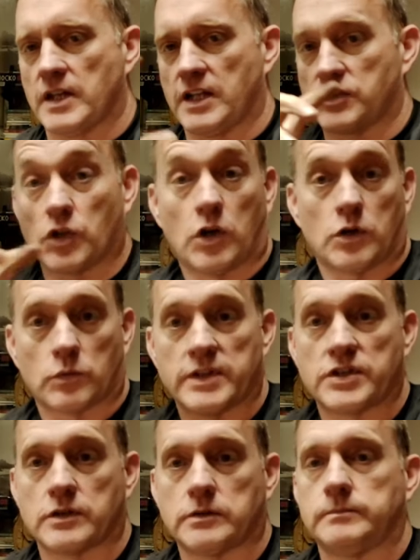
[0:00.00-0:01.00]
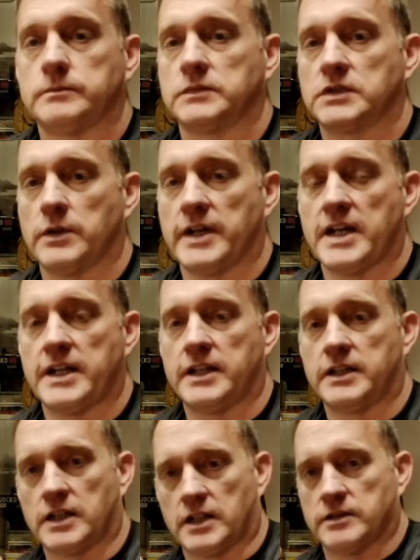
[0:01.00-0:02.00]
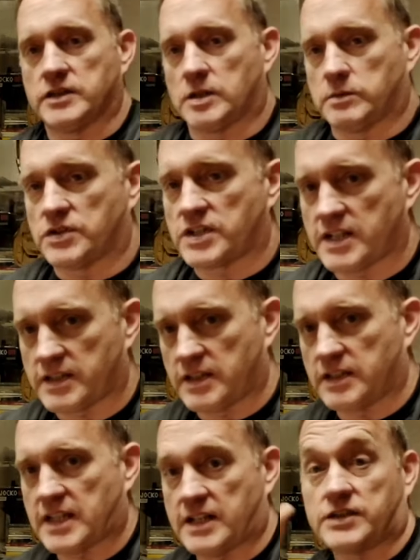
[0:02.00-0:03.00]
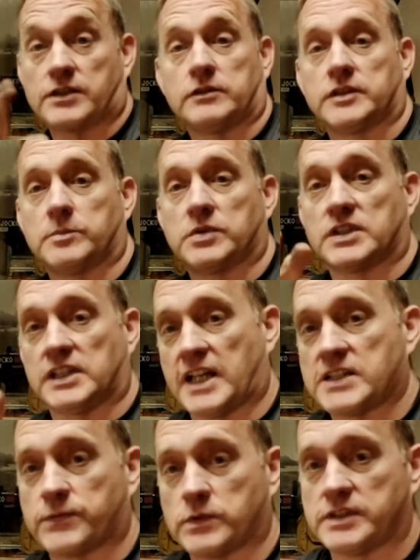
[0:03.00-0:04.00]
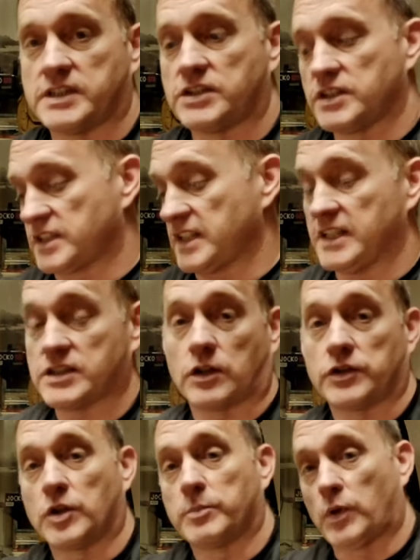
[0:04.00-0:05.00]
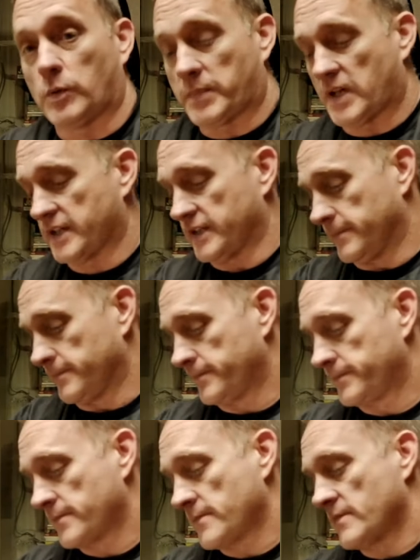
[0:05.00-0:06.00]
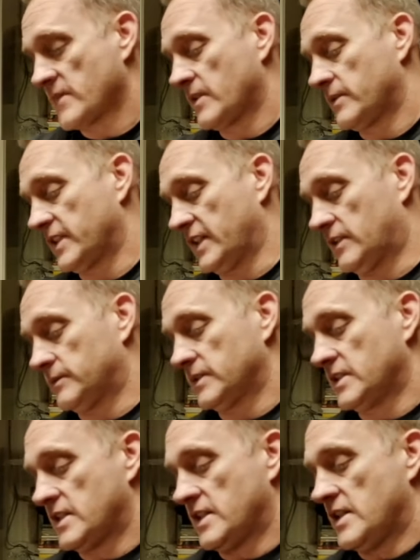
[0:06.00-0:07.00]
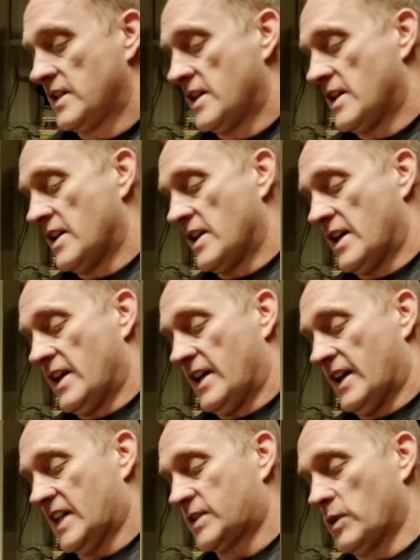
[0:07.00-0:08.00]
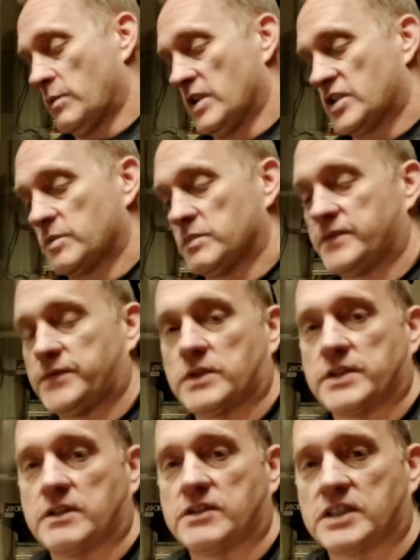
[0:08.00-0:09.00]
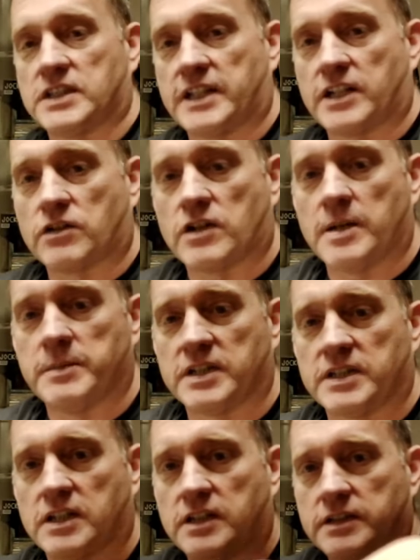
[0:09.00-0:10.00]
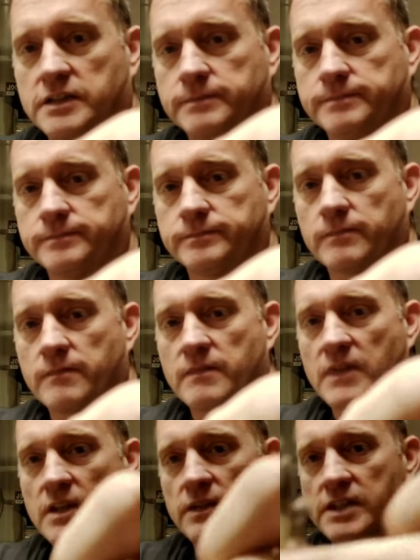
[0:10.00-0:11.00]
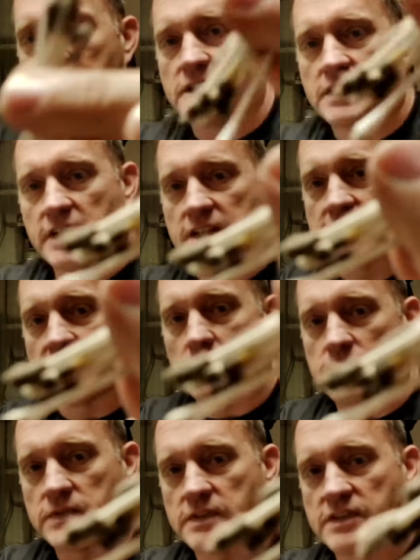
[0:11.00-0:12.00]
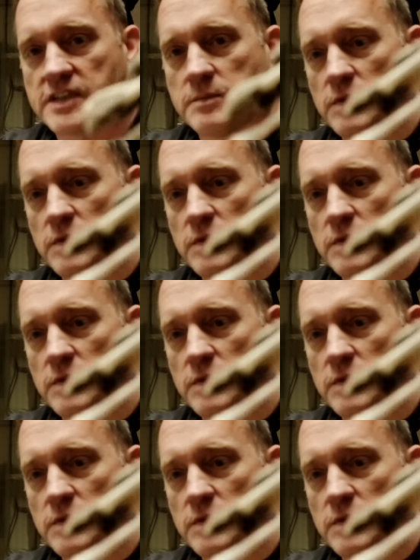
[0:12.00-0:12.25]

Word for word: and it's all original, go ahead and uh, double check that that serial number, the last four digits, is on your bolt body. Now, as we mentioned before, there was a lot of grime and gunk. This is an example of